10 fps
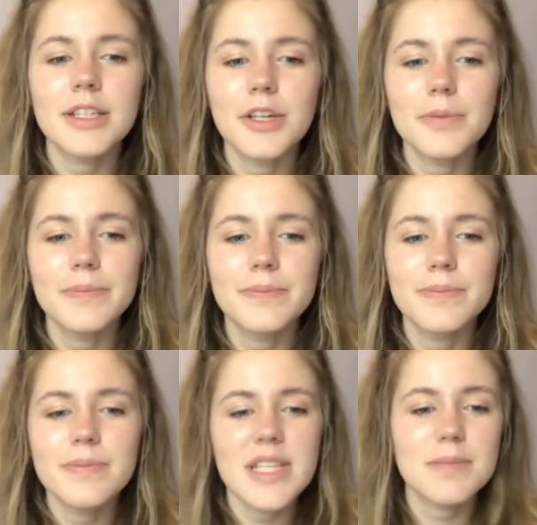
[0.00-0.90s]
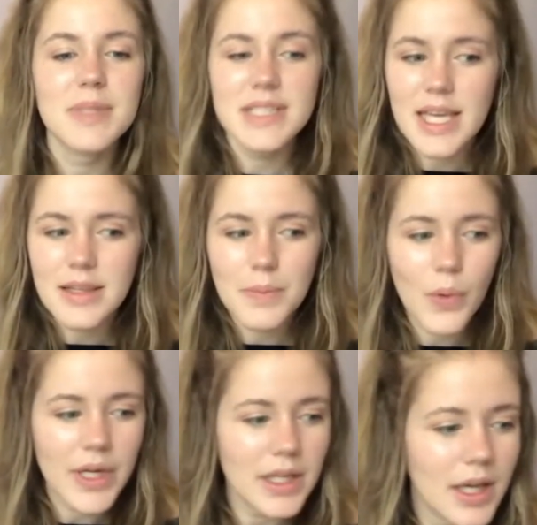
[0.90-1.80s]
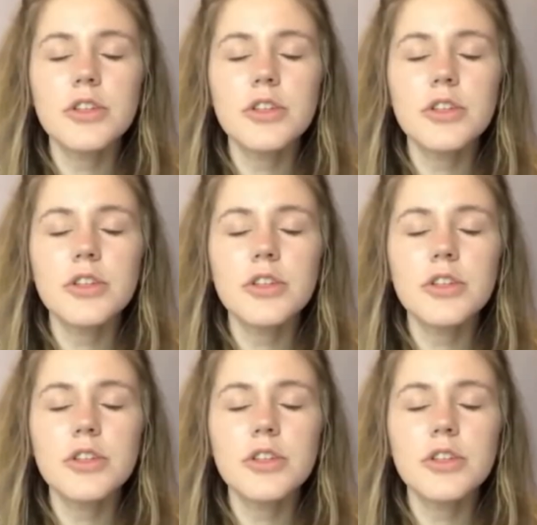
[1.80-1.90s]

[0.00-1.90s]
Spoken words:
you know, that's beside the point.